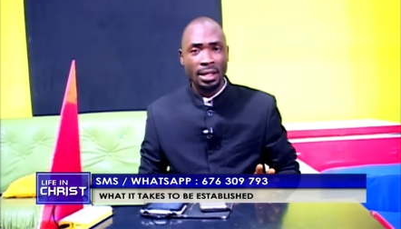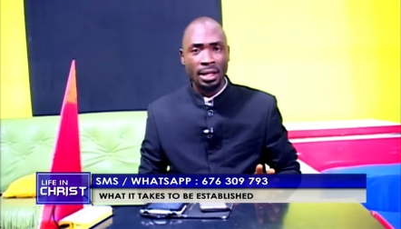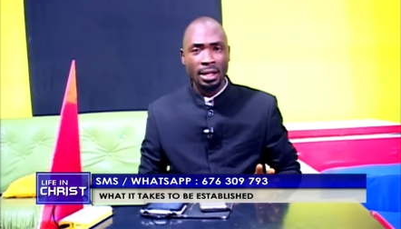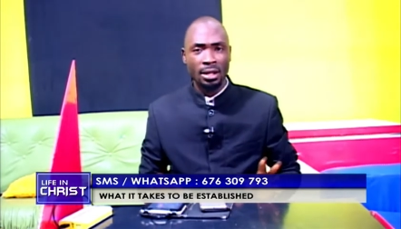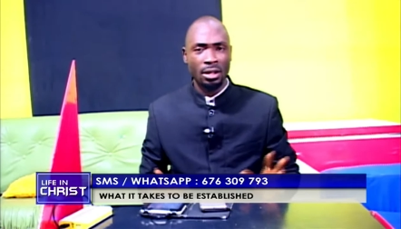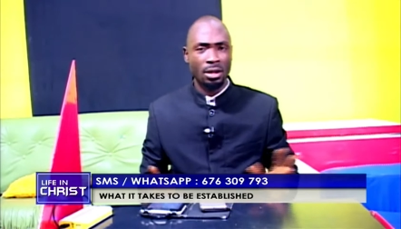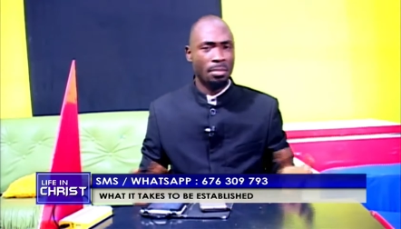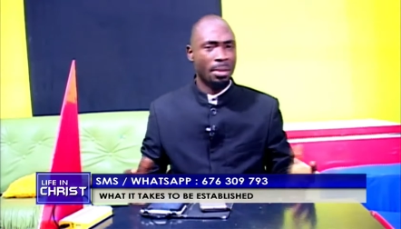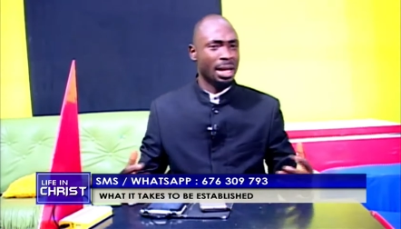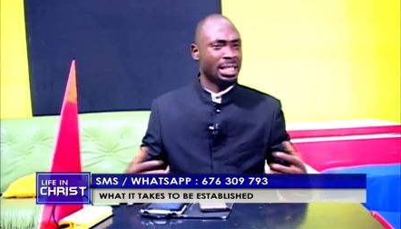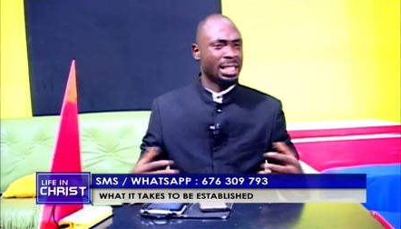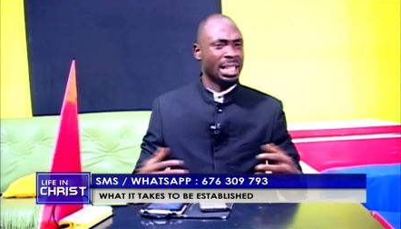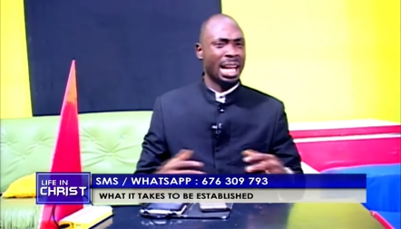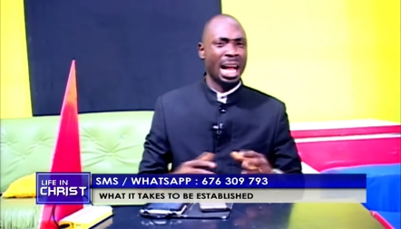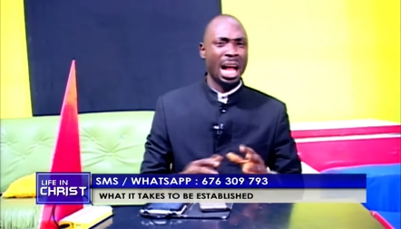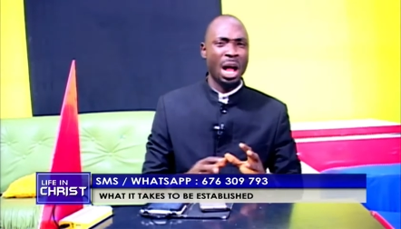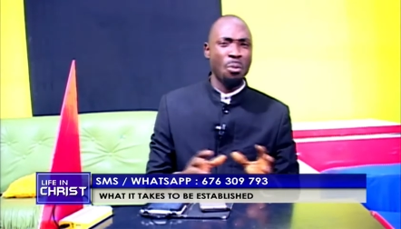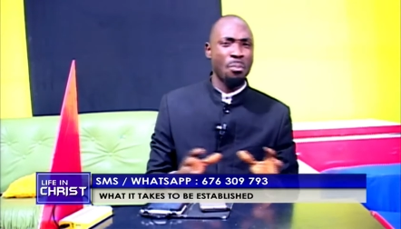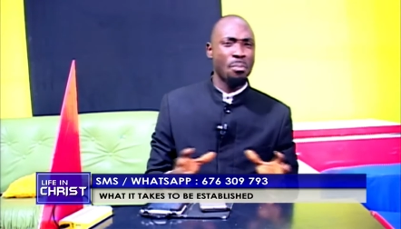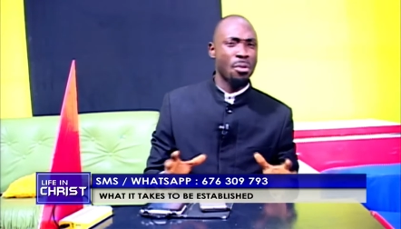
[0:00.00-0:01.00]
no matter
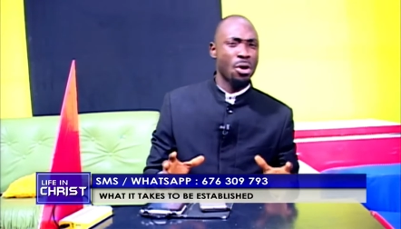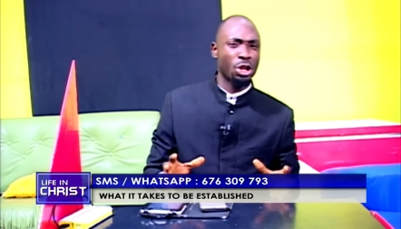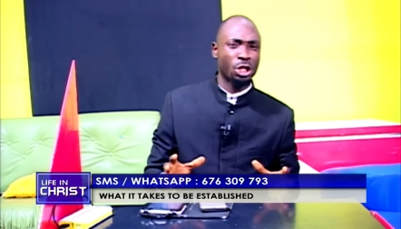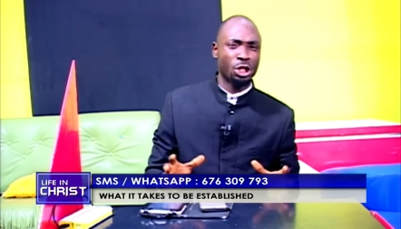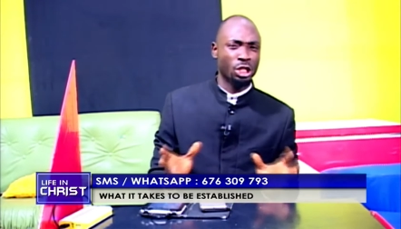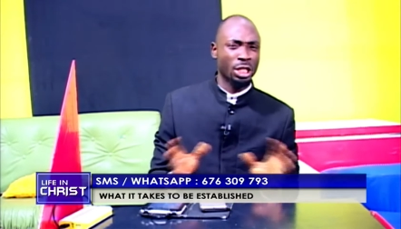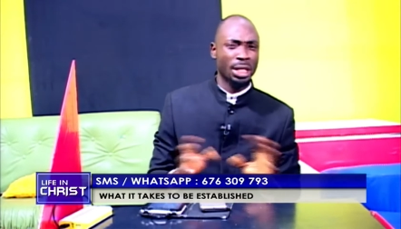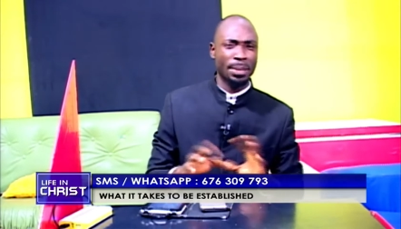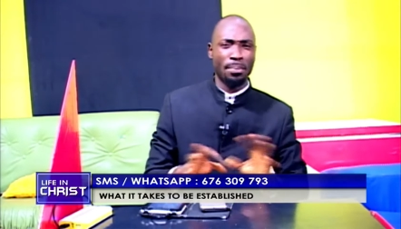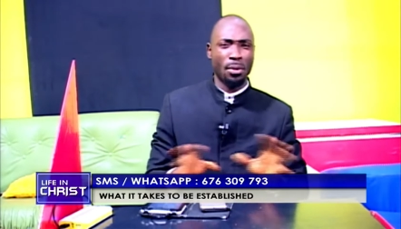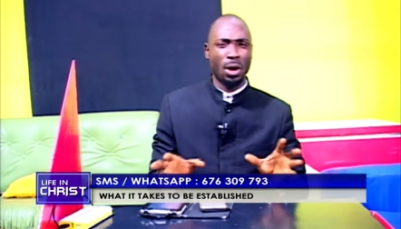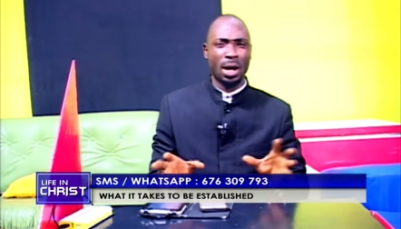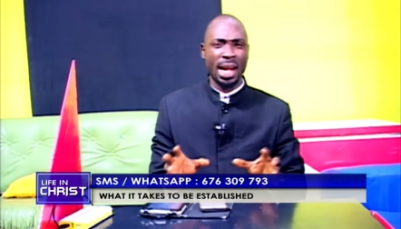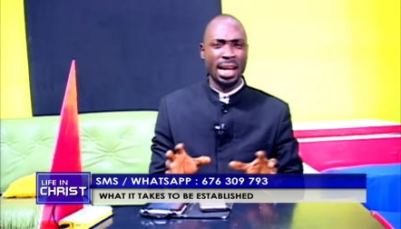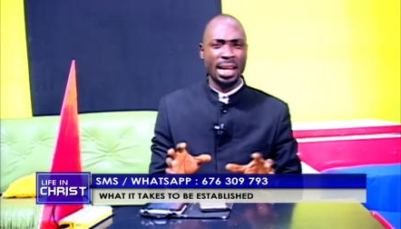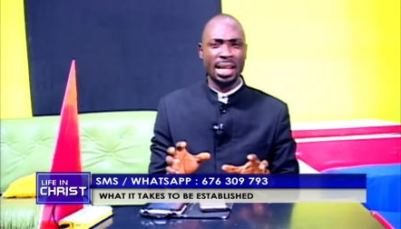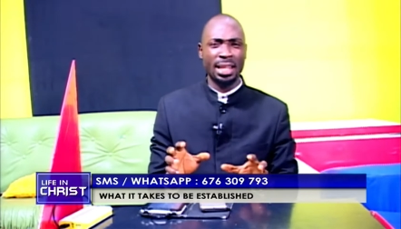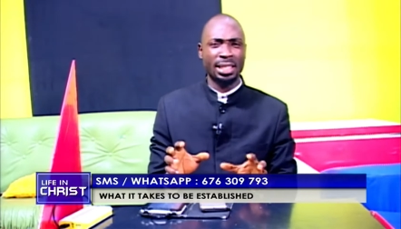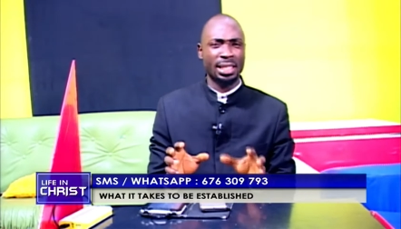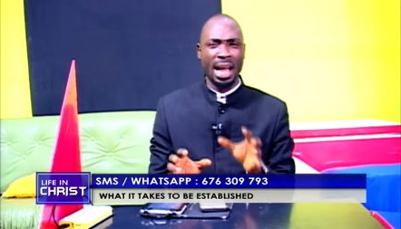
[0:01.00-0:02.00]
how much
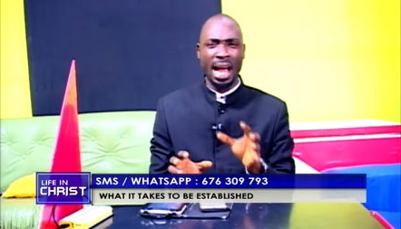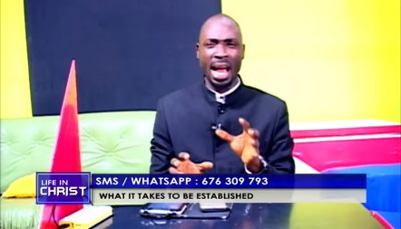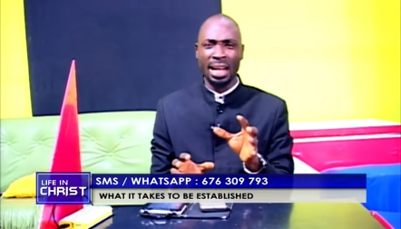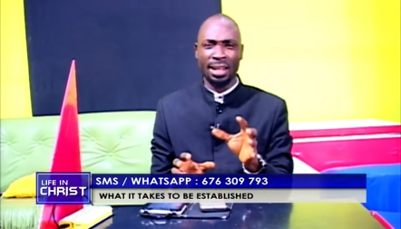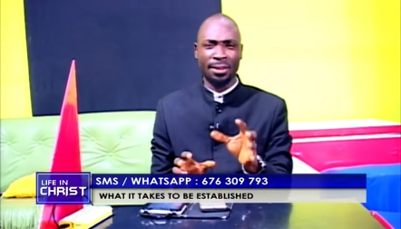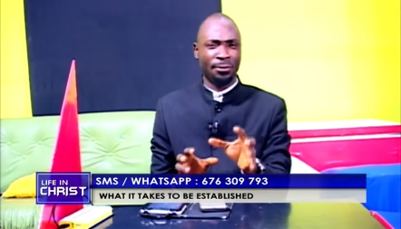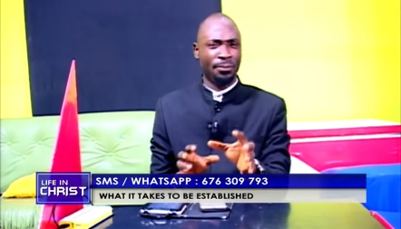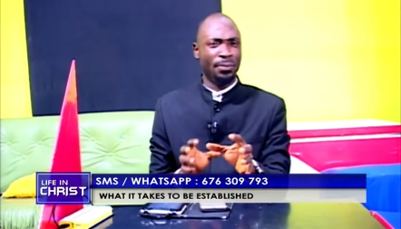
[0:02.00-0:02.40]
Nebuchadnezzar had